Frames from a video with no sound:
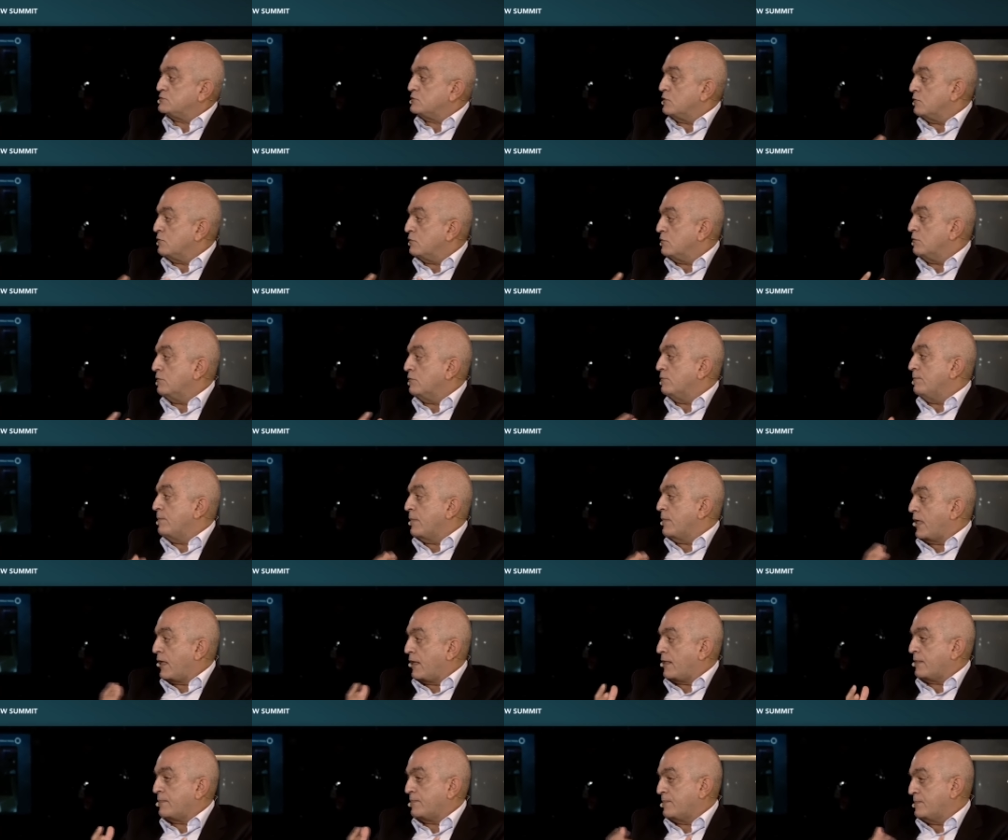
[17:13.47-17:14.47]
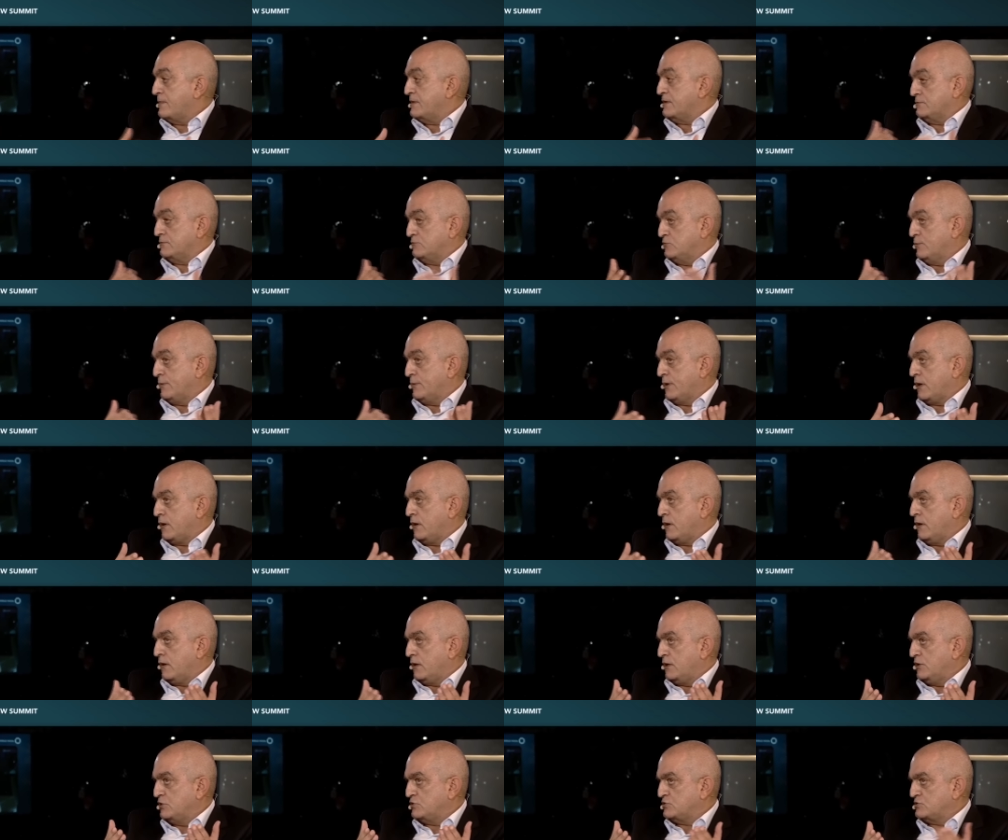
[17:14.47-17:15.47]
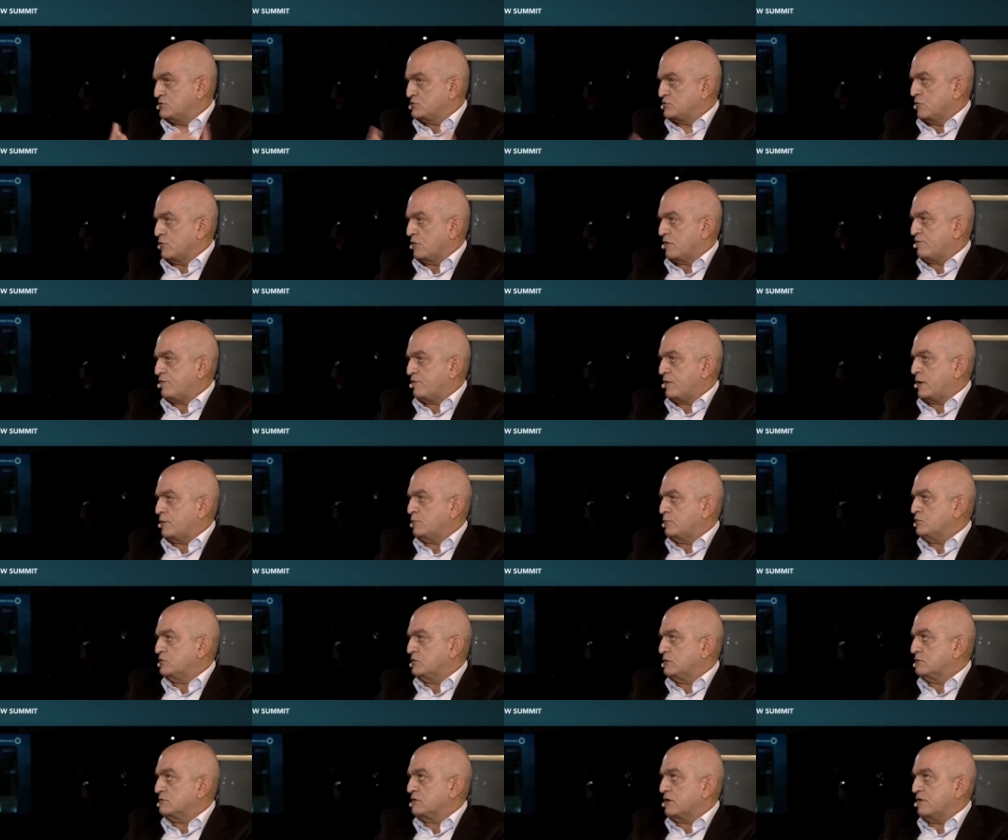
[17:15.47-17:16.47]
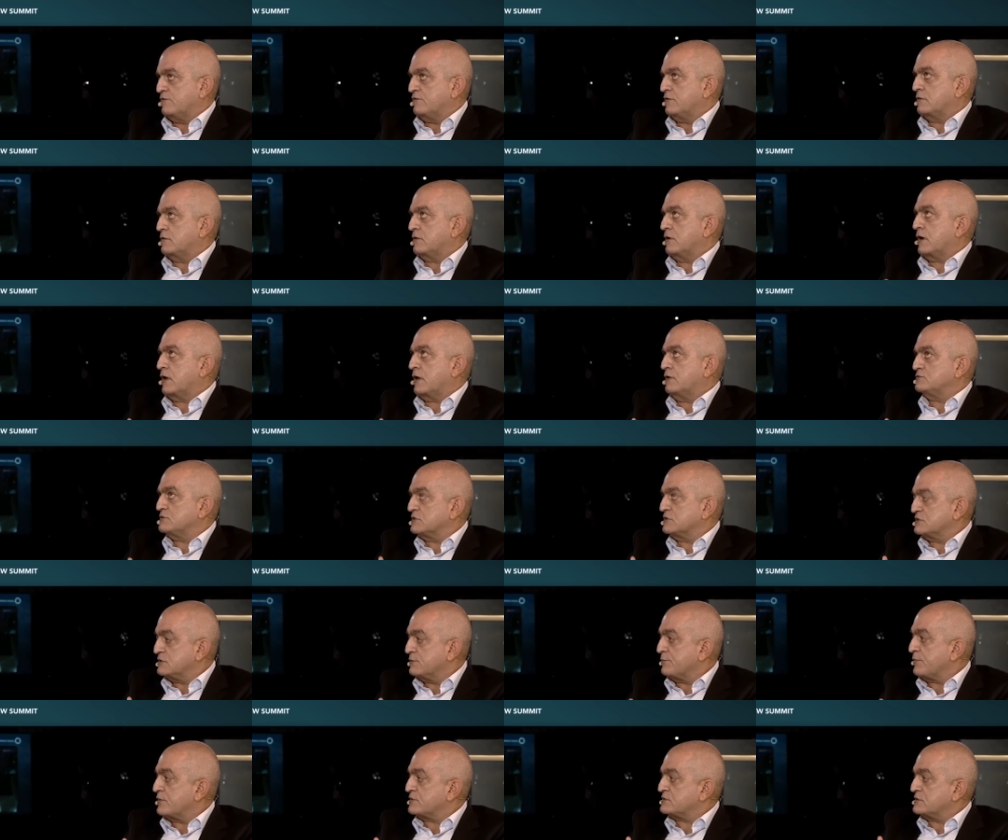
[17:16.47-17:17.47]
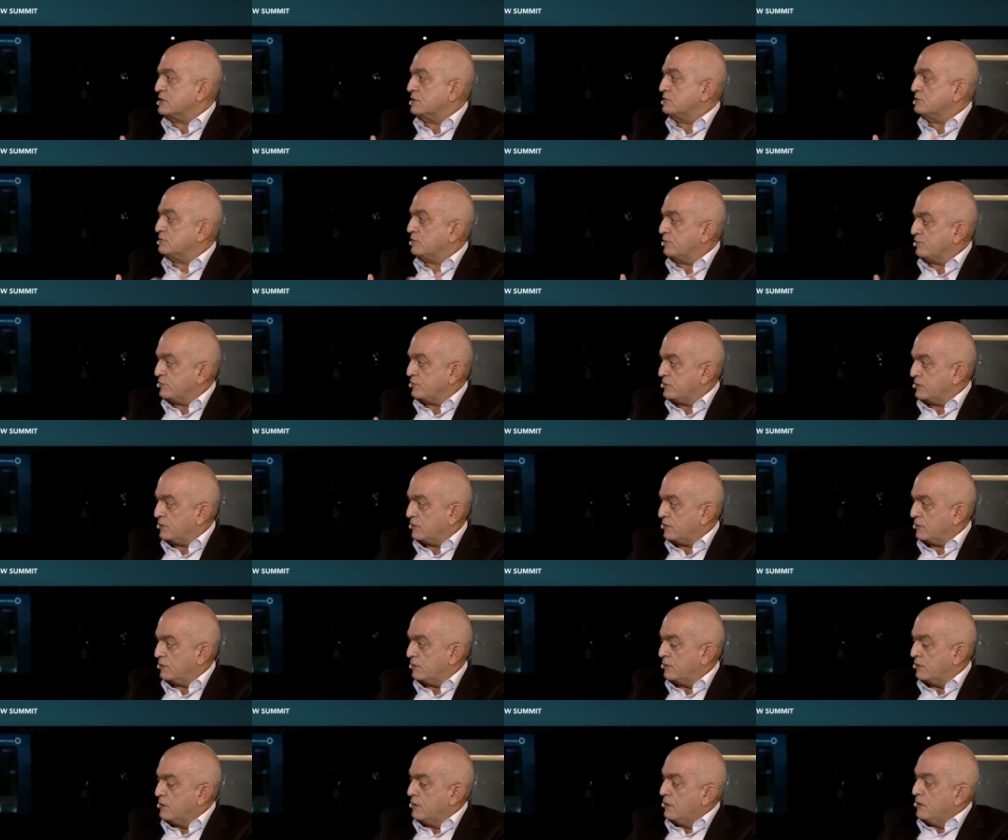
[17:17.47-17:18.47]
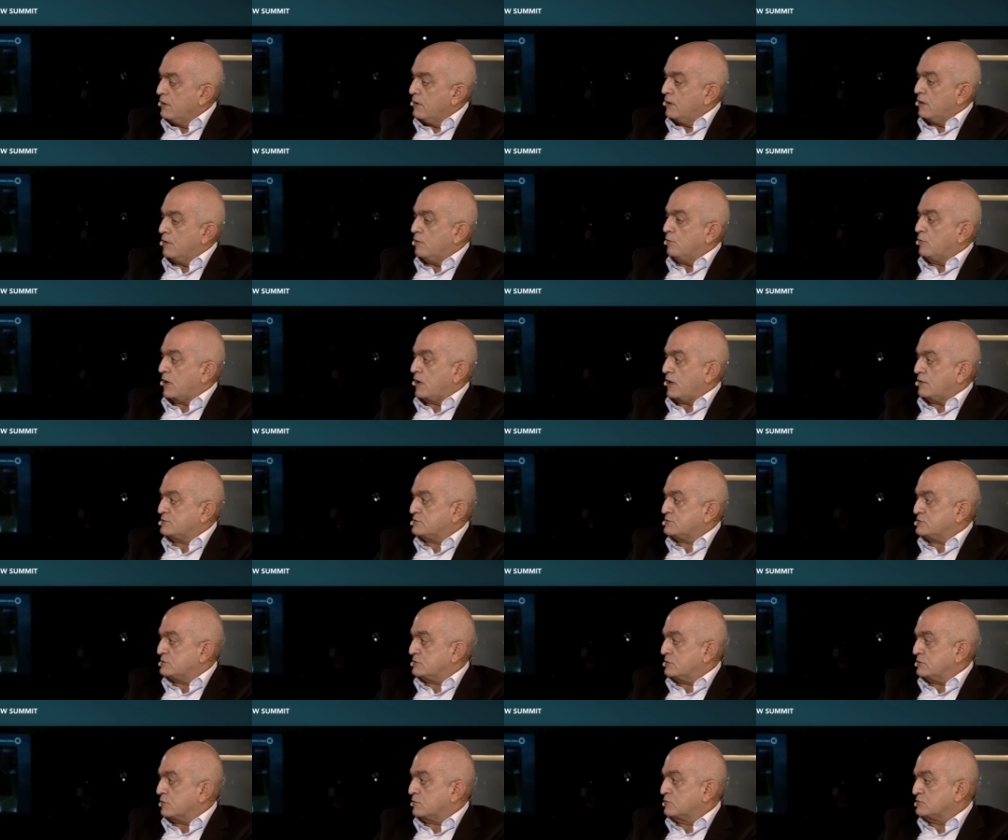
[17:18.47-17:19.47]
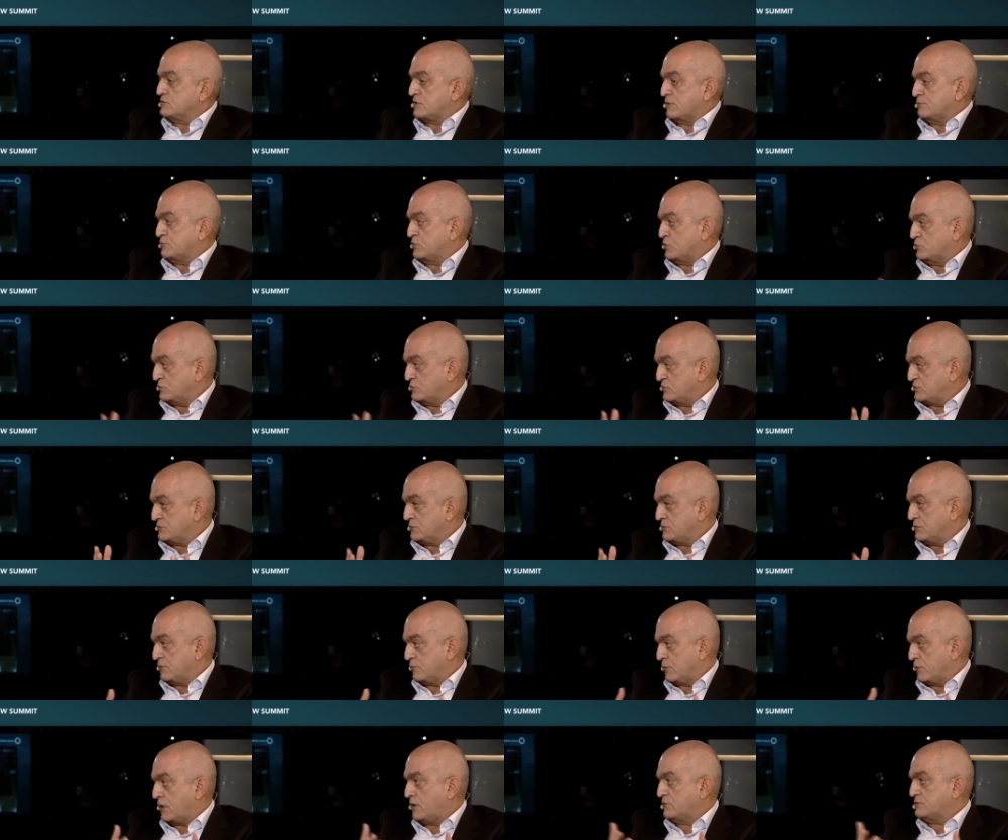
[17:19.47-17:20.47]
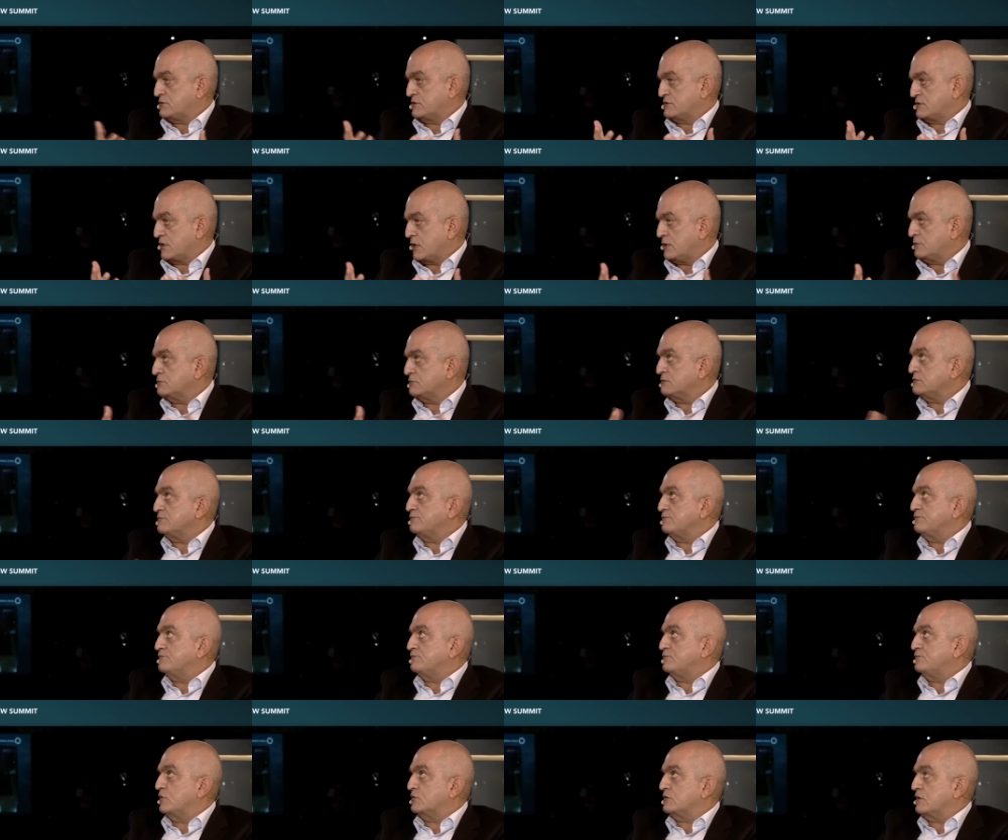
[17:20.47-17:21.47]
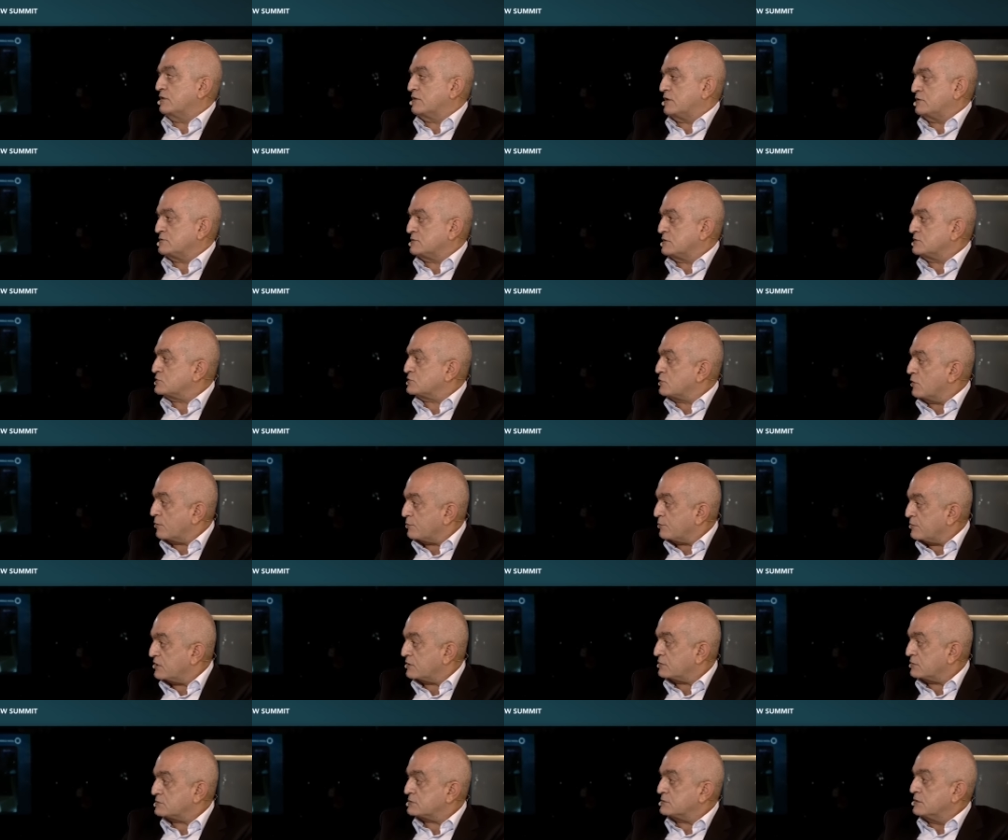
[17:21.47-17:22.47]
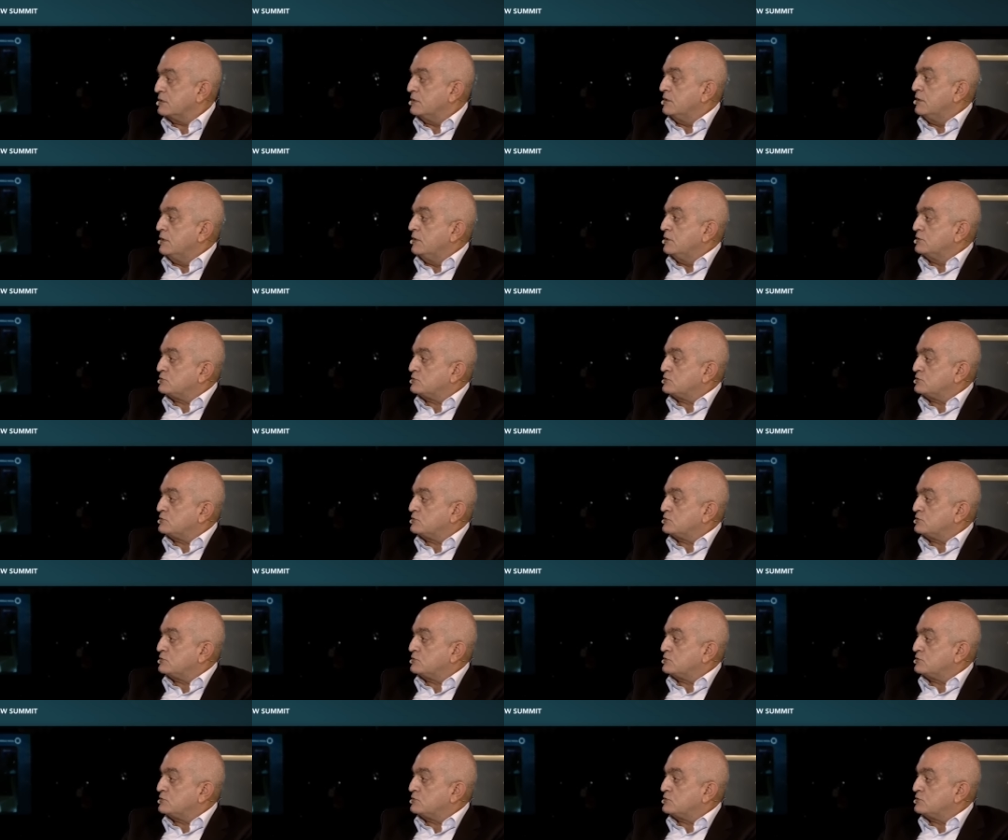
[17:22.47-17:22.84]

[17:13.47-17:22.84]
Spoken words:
So Dubai, each solar farm would cover around 60% of the warehouse consumption, which is, the warehouse is around 40,000 square meters.